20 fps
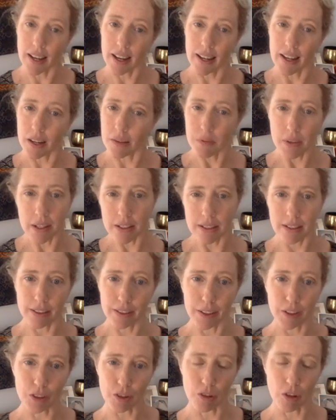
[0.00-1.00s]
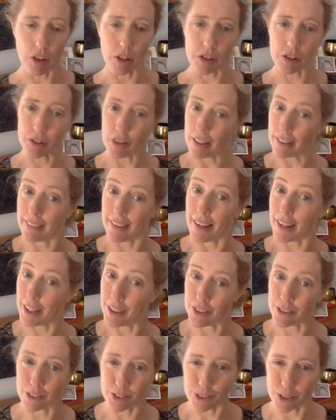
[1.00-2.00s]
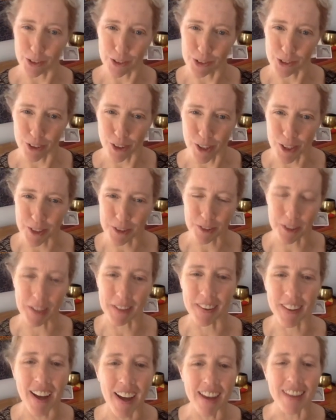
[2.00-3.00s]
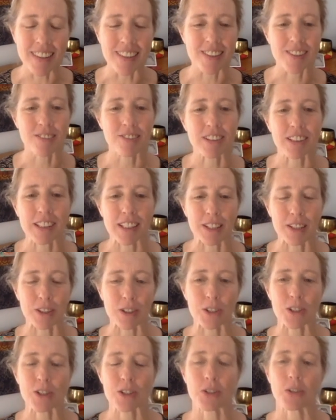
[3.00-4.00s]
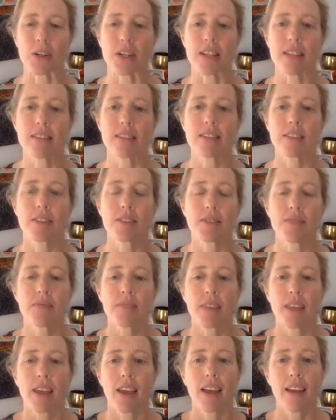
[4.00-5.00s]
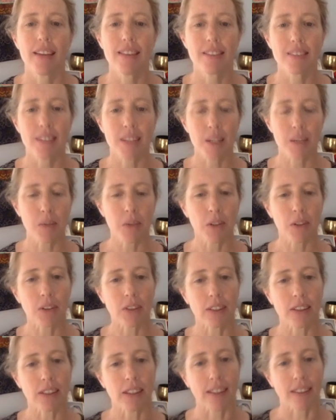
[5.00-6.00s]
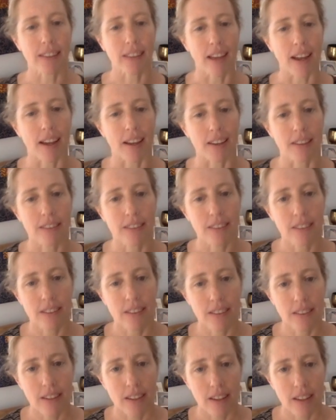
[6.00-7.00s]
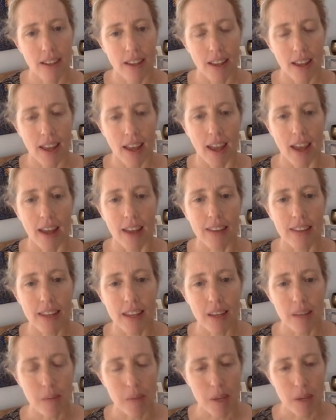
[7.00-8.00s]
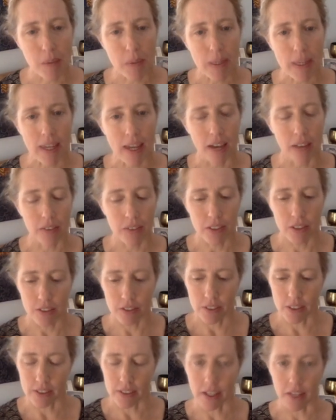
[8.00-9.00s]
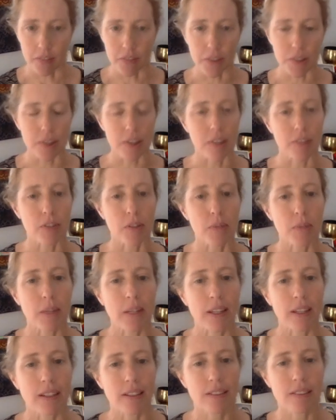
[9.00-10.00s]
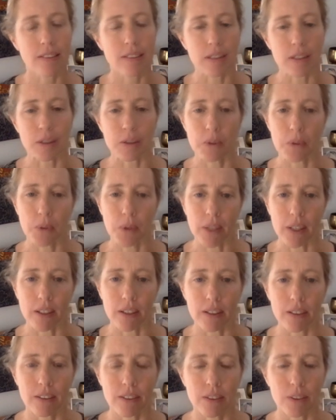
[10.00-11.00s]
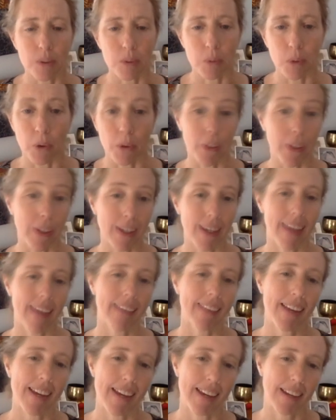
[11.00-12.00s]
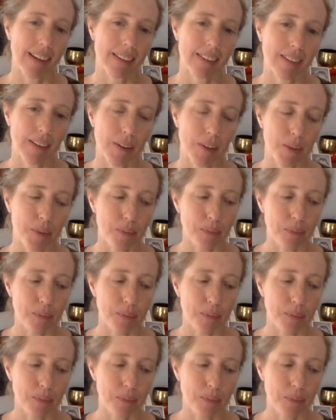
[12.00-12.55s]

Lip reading: again, I'm not telling you draw a straight line. Don't draw a straight line. It's really your choice. And just keep going like that. And then maybe after you've done that for several minutes, you will do both inhale and exhale.